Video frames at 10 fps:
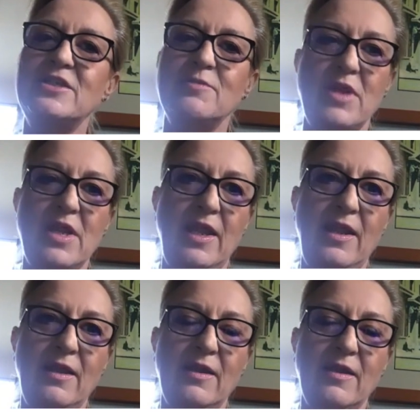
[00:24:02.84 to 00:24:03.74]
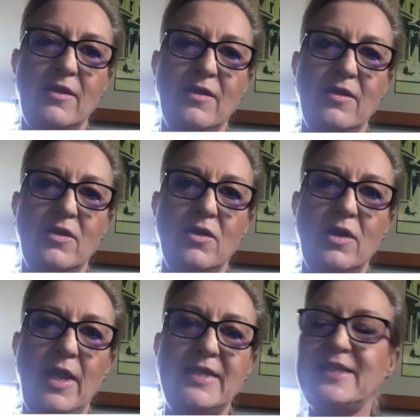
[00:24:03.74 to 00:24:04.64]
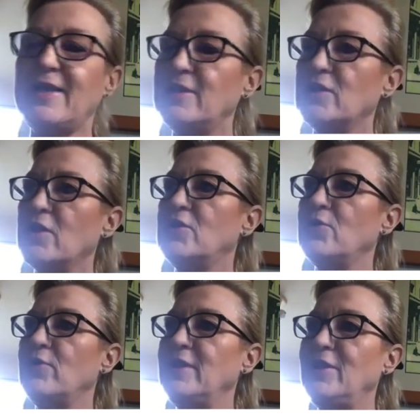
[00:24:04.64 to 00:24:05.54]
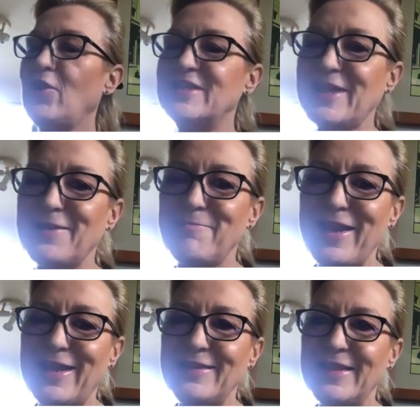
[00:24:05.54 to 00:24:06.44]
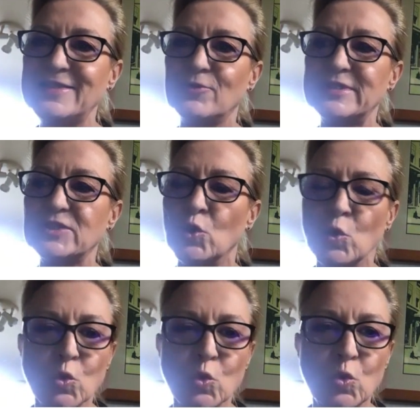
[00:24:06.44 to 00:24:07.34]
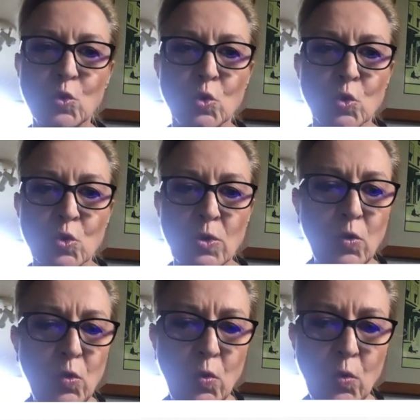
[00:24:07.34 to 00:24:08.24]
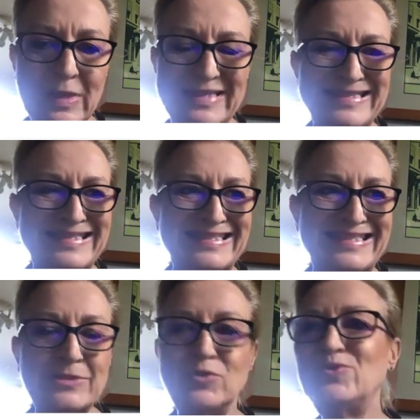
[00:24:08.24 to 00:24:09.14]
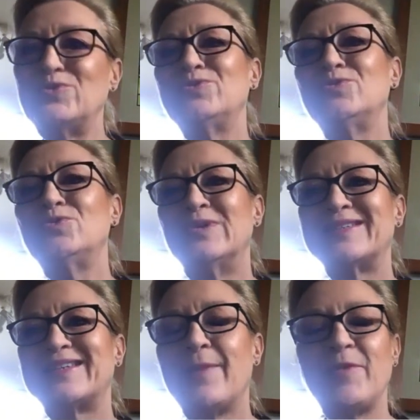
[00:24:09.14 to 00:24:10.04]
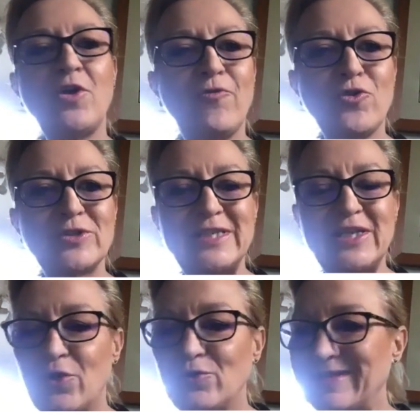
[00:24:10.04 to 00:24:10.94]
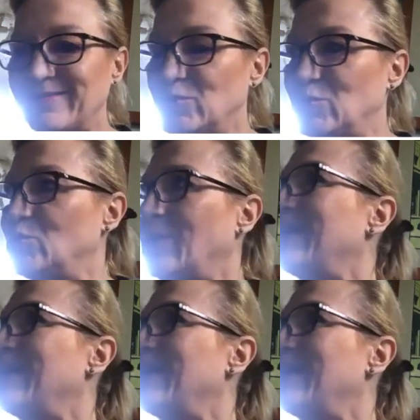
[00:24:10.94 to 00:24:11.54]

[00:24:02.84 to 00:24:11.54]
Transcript: to me, he started doing, he started making these noises. Ooh, ooh, coming off oxycodone. Ooh,